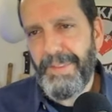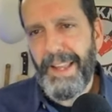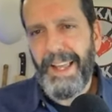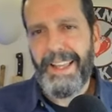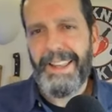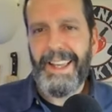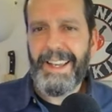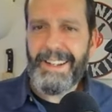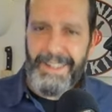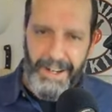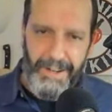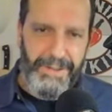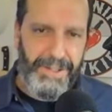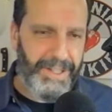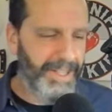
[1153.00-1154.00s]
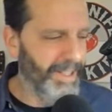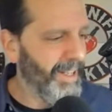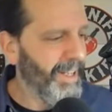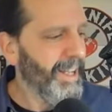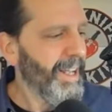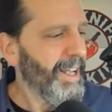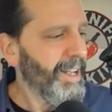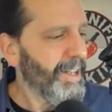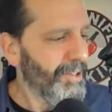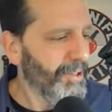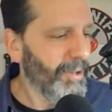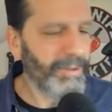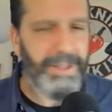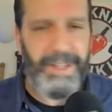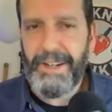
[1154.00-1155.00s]
And then if she
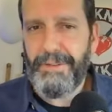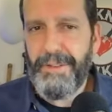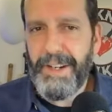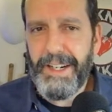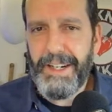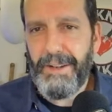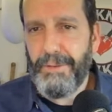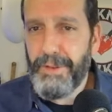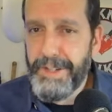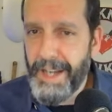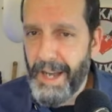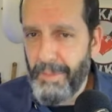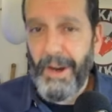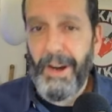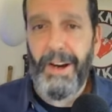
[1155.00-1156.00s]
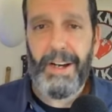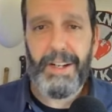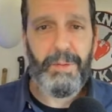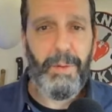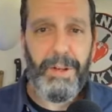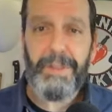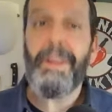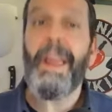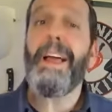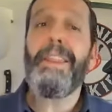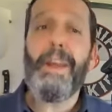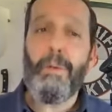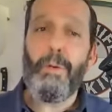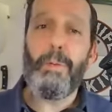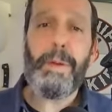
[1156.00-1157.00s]
shows an affinity for tomahawks, well,
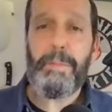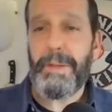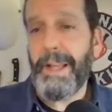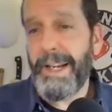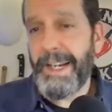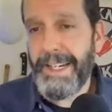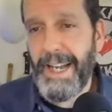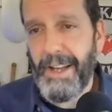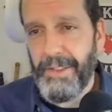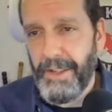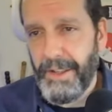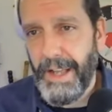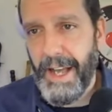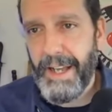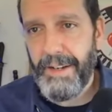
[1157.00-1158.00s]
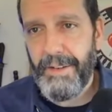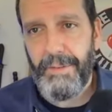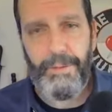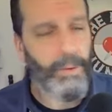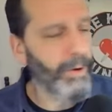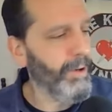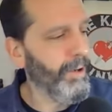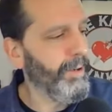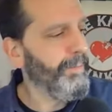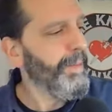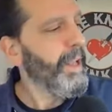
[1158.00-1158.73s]
there will be plenty down the line for her.